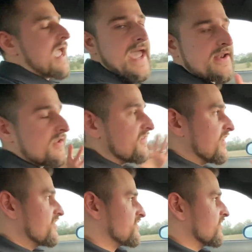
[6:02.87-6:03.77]
And
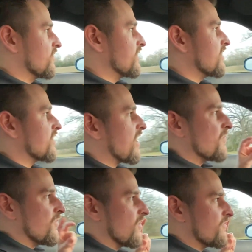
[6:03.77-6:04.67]
additionally, a
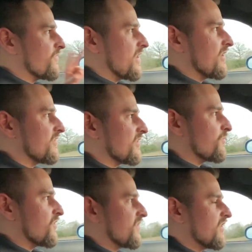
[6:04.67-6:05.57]
couple of things
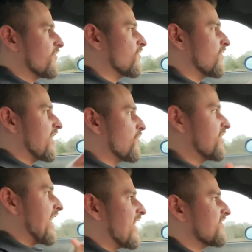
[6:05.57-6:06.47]
in particular that I
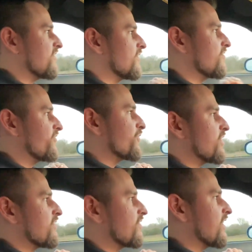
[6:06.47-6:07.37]
would add to those
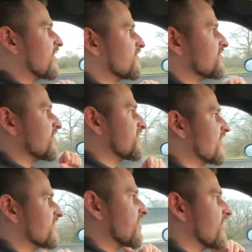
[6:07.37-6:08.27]
three things, just
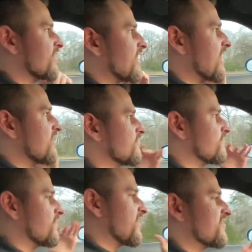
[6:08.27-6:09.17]
as a kind of
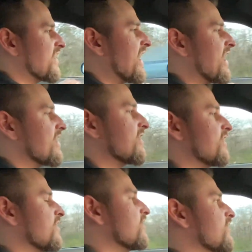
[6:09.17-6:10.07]
aside.
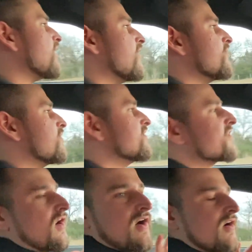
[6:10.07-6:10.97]
This
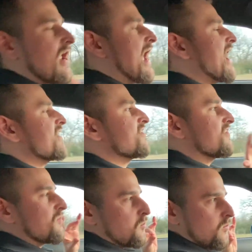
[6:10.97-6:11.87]
car
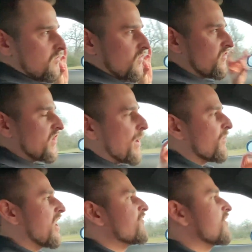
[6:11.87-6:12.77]
has
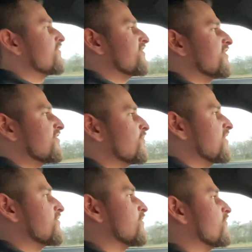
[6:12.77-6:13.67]
some level of
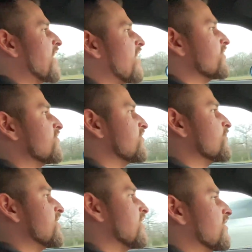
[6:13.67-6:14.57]
sentimental value to
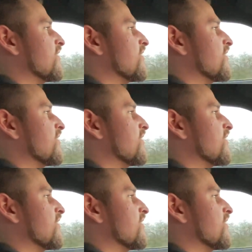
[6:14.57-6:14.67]
me.